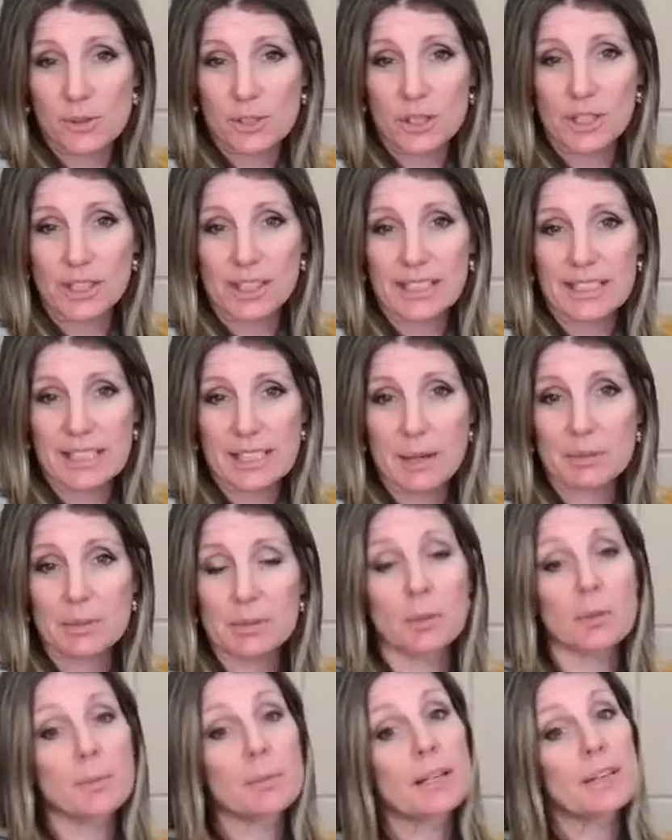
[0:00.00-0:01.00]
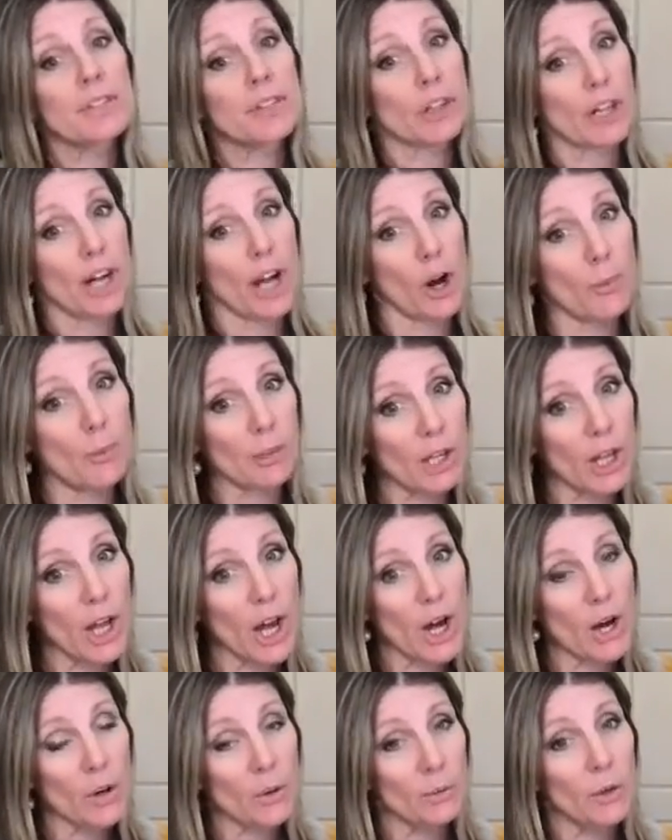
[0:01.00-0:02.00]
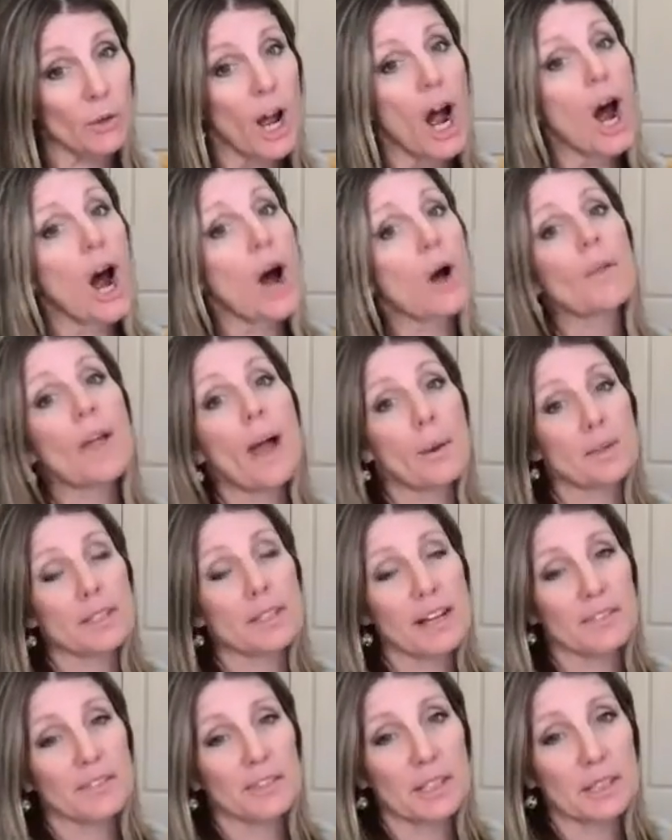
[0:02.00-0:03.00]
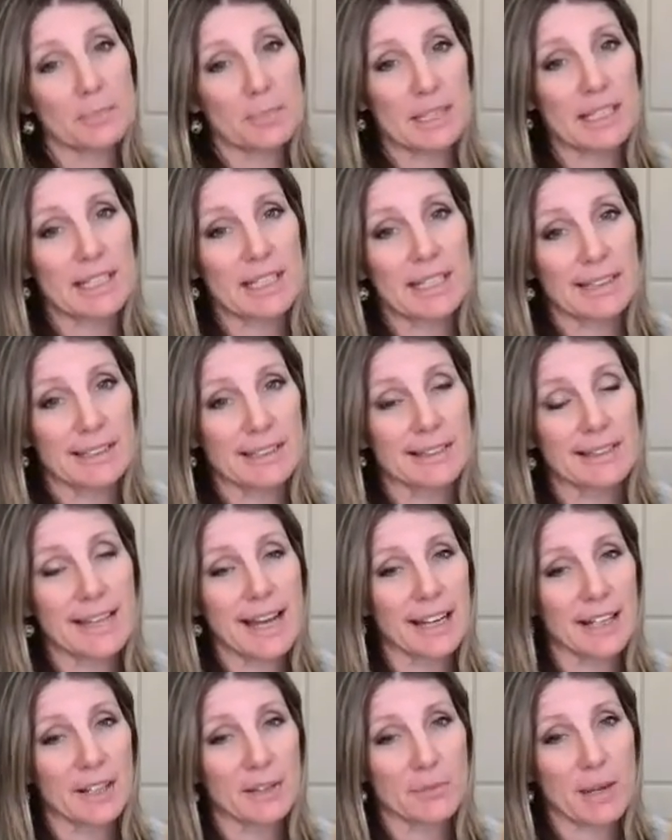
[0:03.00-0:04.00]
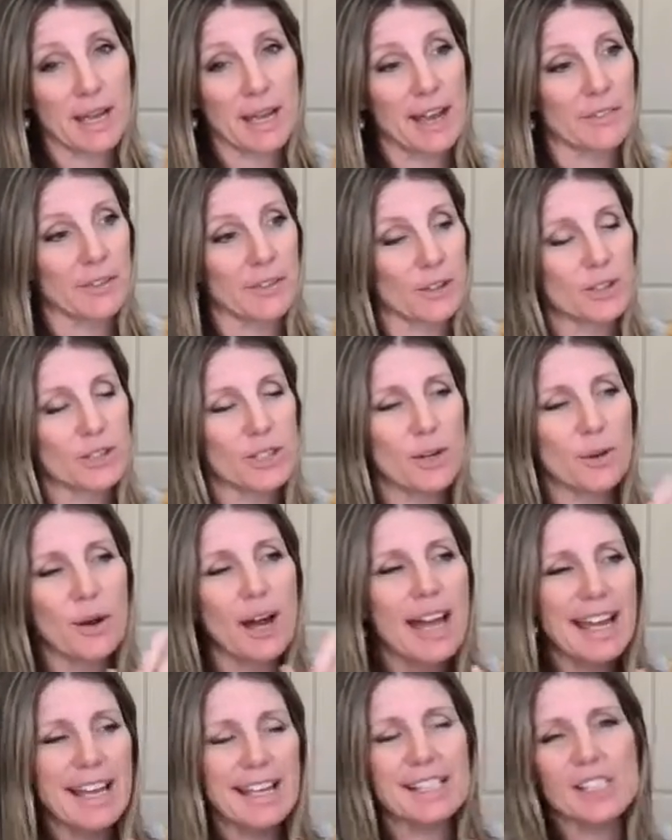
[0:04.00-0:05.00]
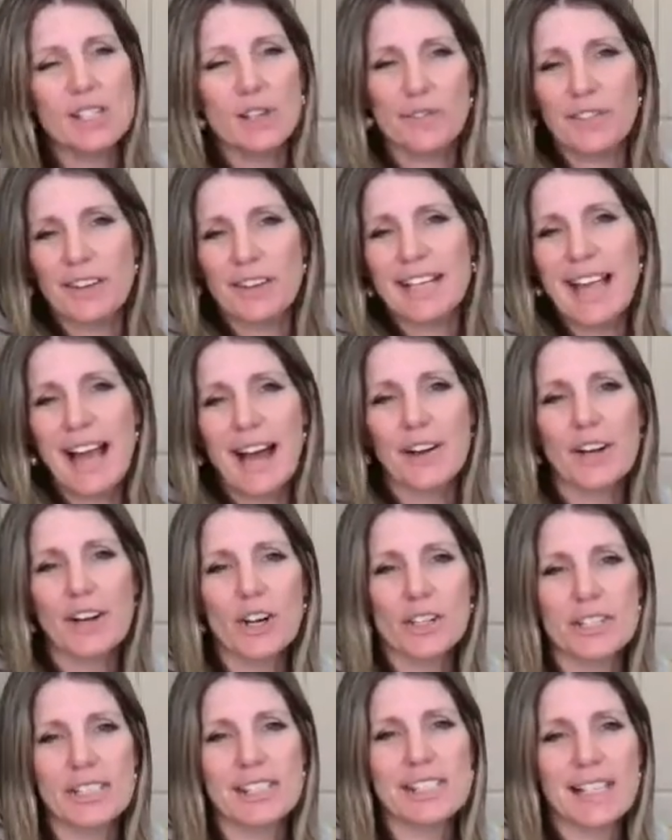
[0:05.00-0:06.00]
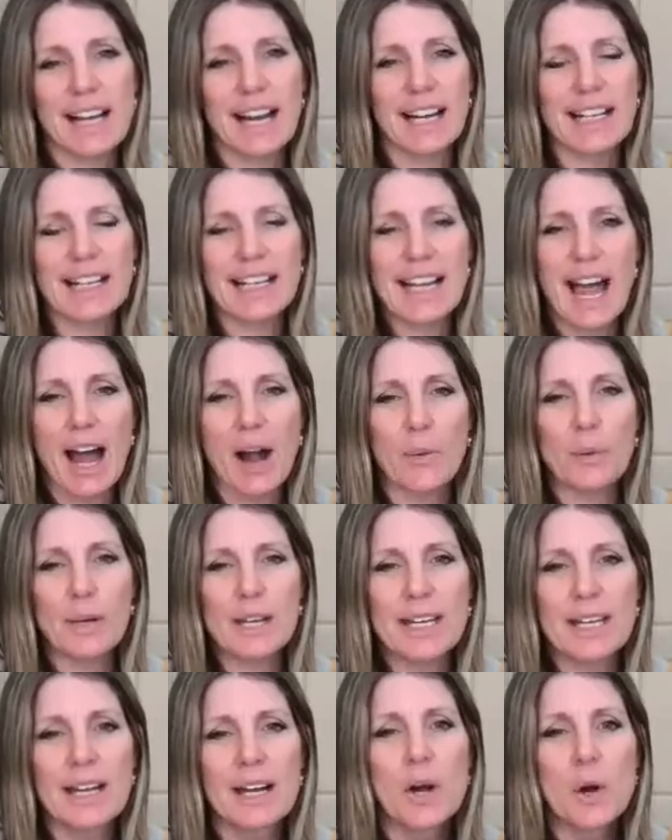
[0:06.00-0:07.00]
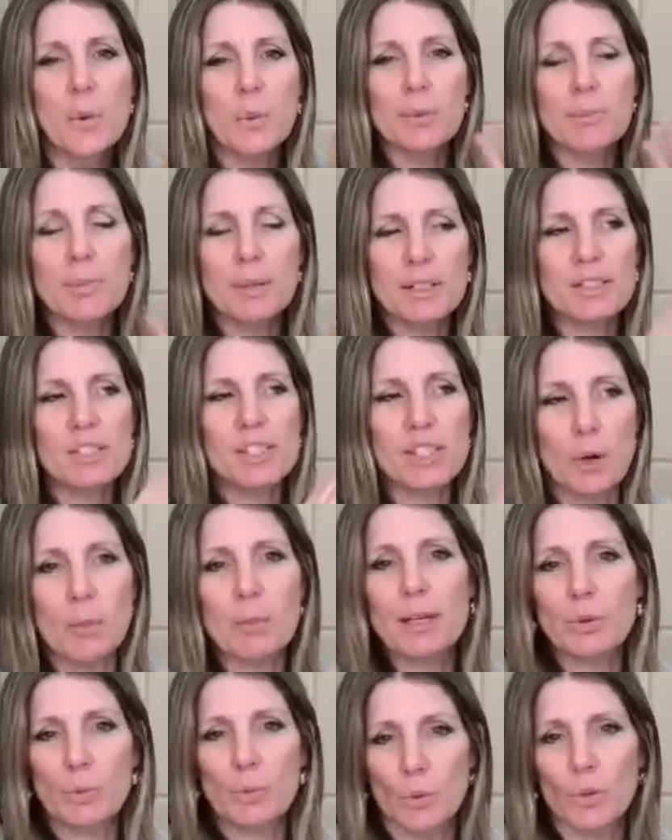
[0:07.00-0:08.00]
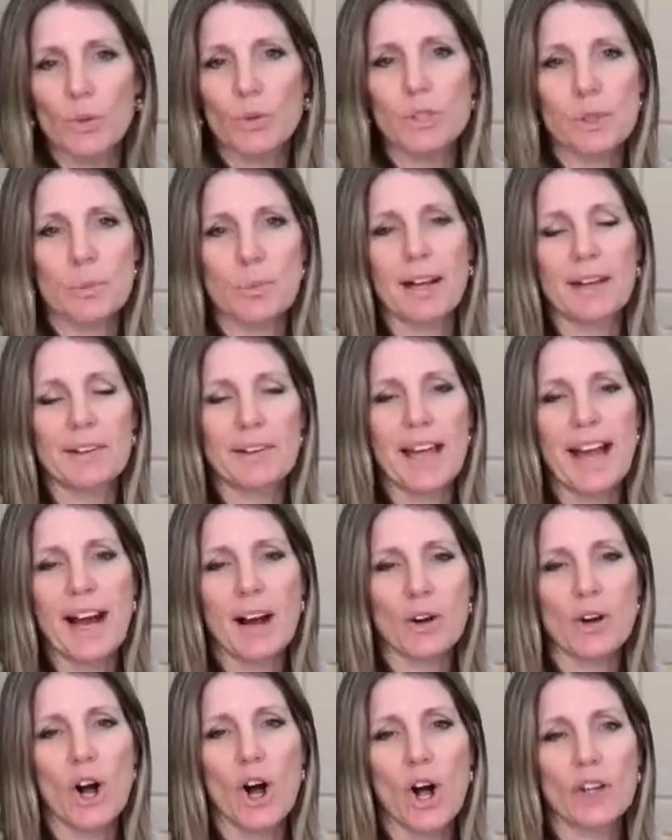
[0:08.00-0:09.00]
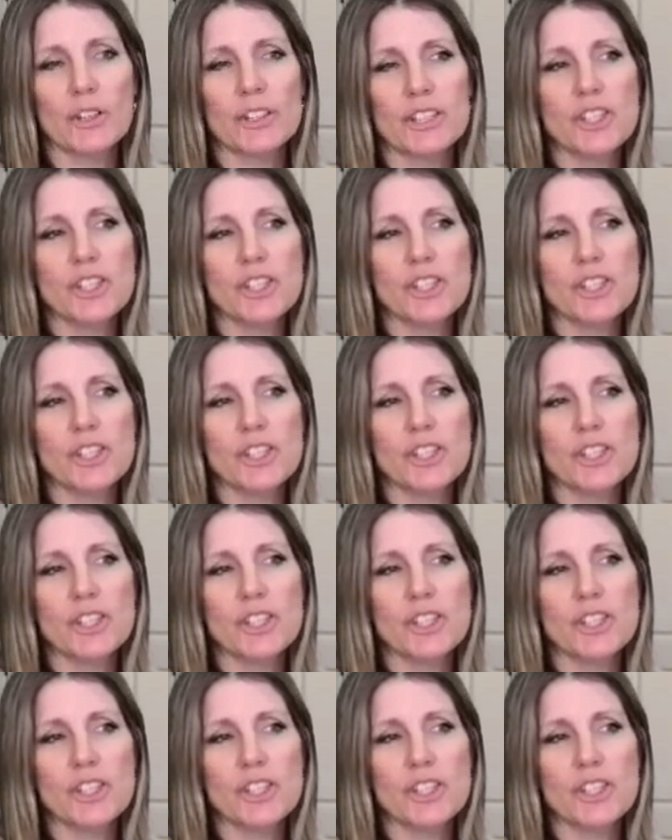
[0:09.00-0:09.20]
socially acceptable. But if you're at home alone, oh, that would definitely be negative behavior. So it's so funny how in our society, how we put so many rules around alcohol to